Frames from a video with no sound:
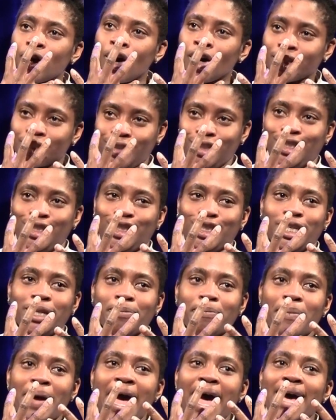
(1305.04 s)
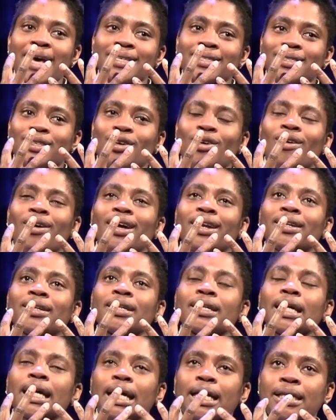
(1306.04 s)
oxygen mask on
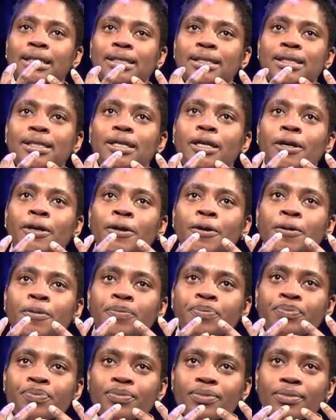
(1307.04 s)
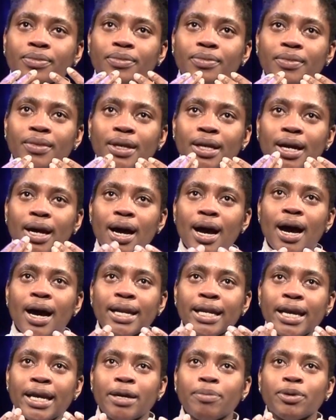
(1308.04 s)
and
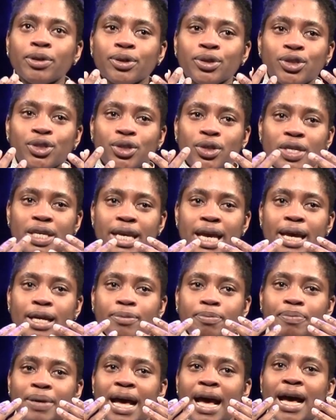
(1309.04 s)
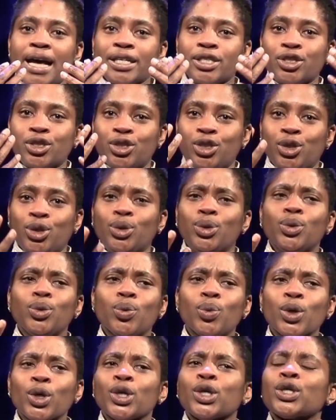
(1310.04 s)
unable to get past 2
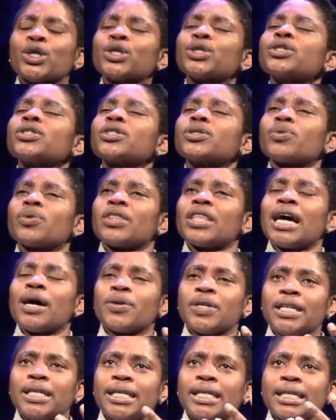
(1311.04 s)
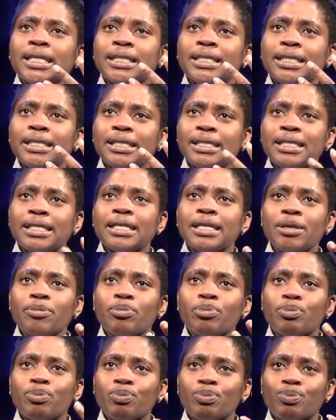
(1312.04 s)
words without a
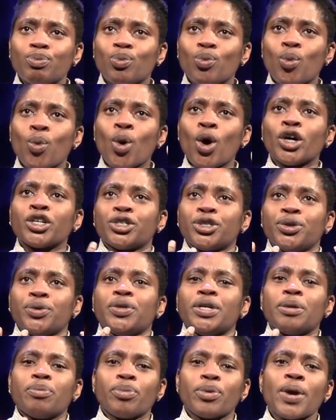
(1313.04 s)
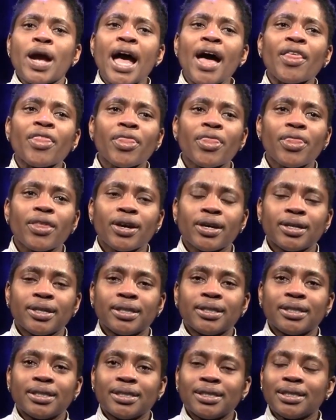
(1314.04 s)
deep, watery breath.
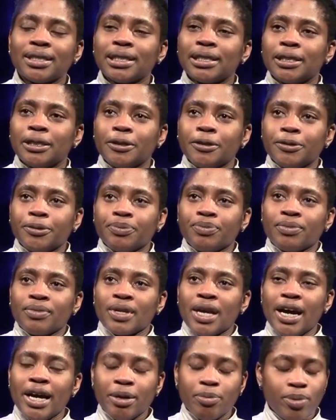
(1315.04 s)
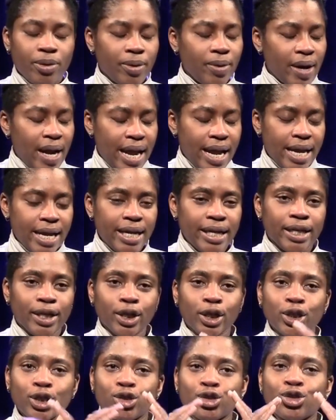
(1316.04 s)
I prayed
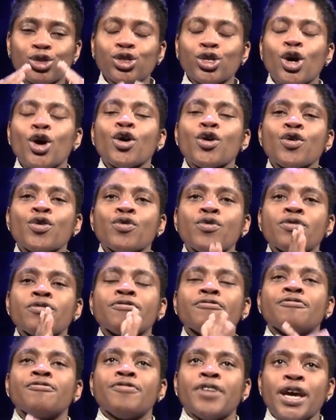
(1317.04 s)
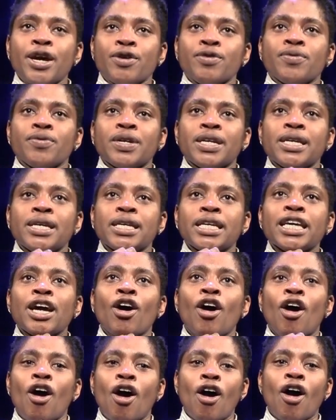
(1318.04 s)
so very
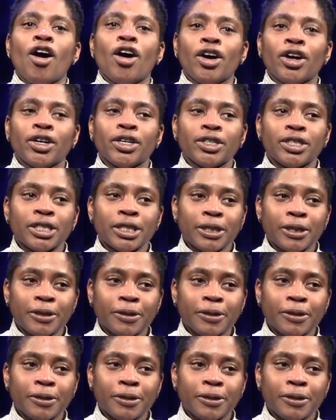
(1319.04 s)
hard.